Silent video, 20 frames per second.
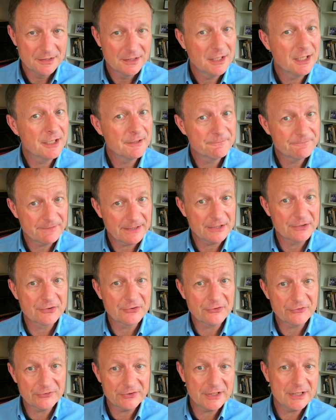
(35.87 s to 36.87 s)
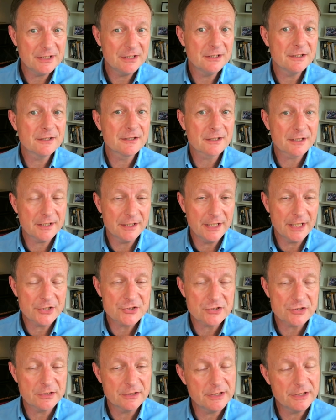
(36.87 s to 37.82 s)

I fail to see the connection.